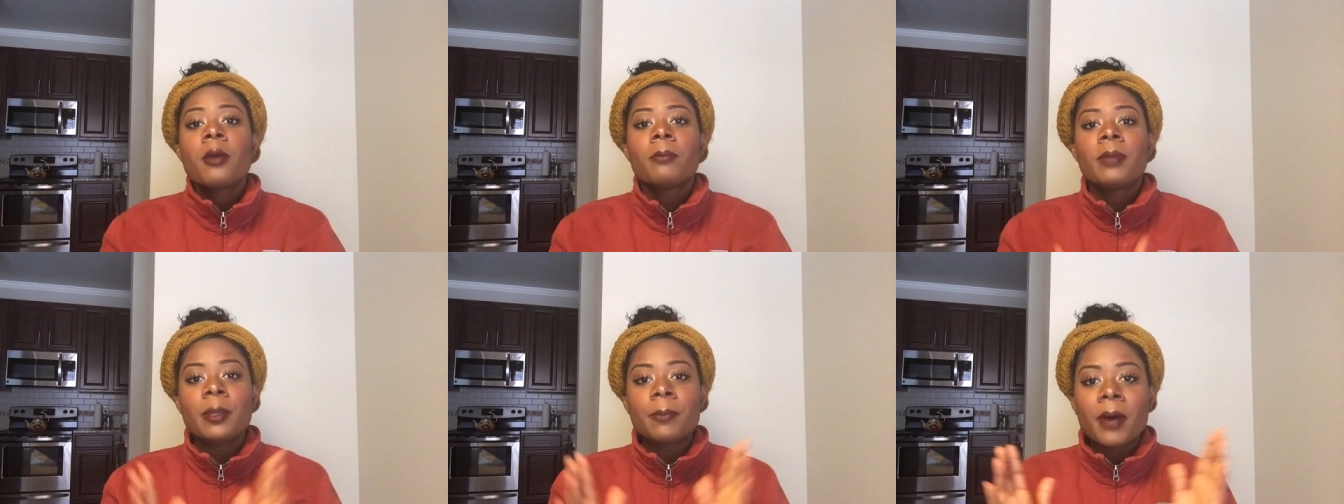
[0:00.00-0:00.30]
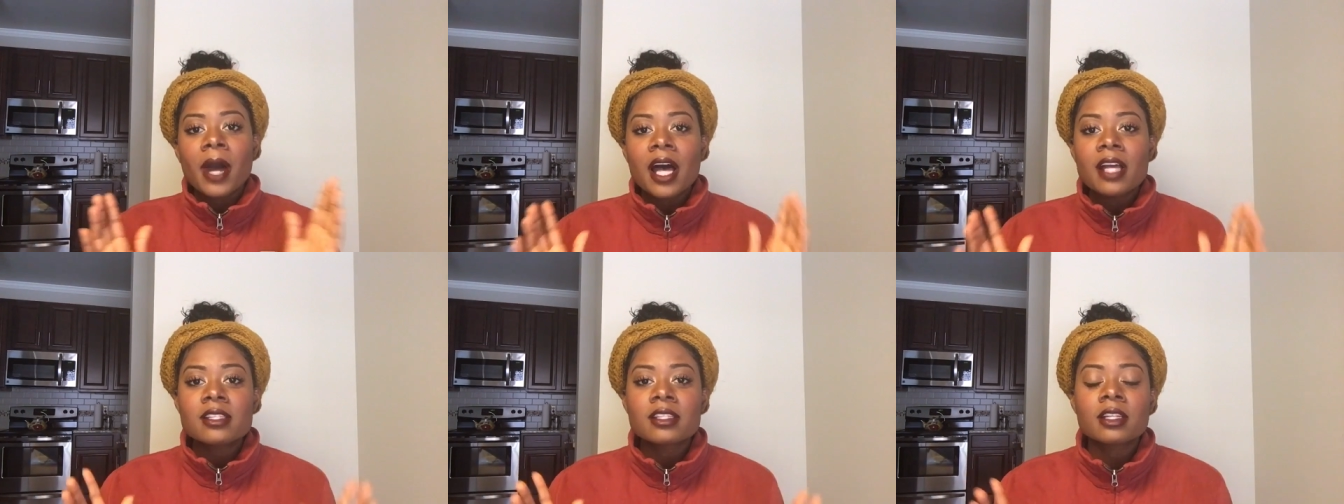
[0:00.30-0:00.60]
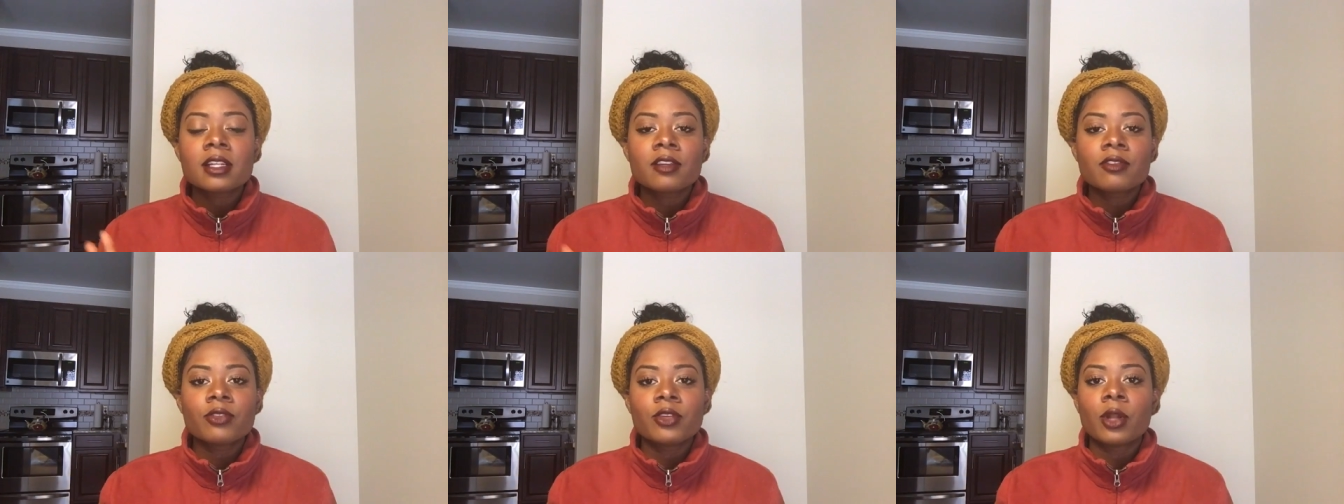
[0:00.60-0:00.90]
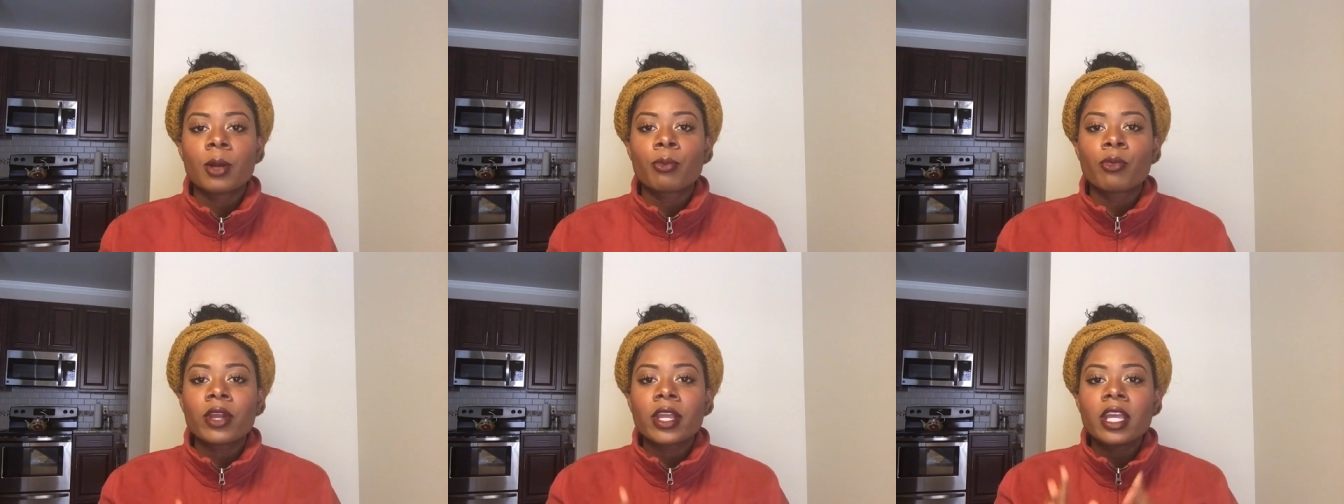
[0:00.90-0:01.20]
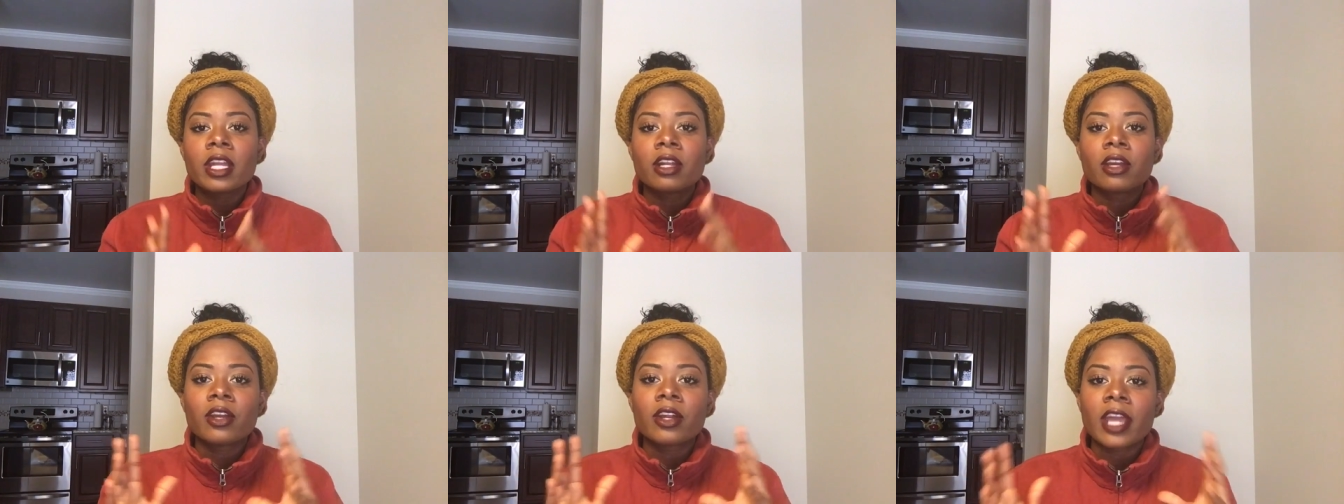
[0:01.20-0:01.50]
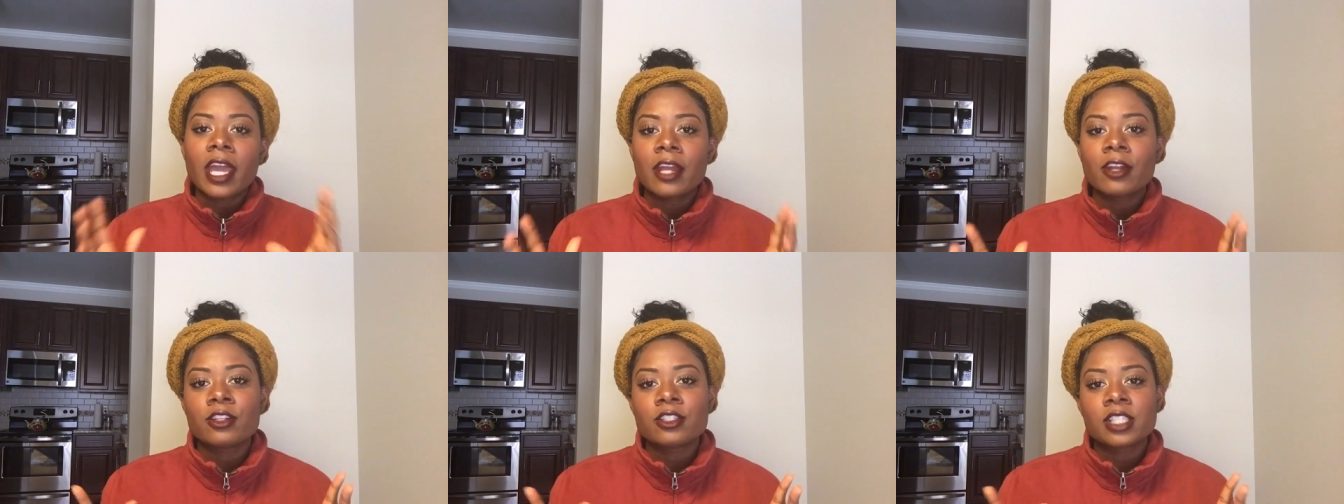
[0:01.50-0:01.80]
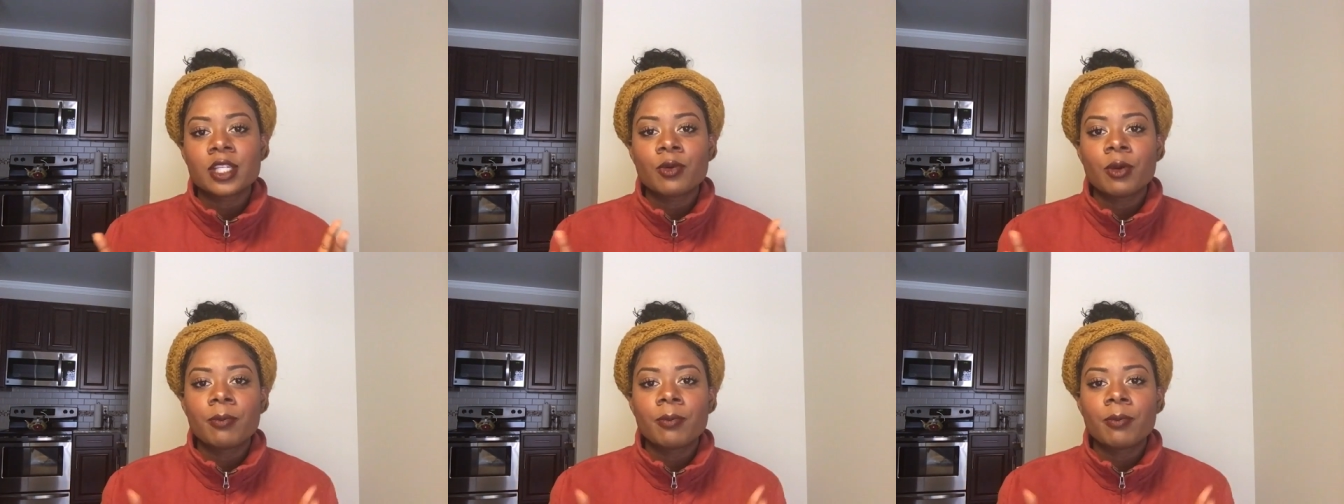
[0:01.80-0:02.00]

Be positive, you know, bring in good energy.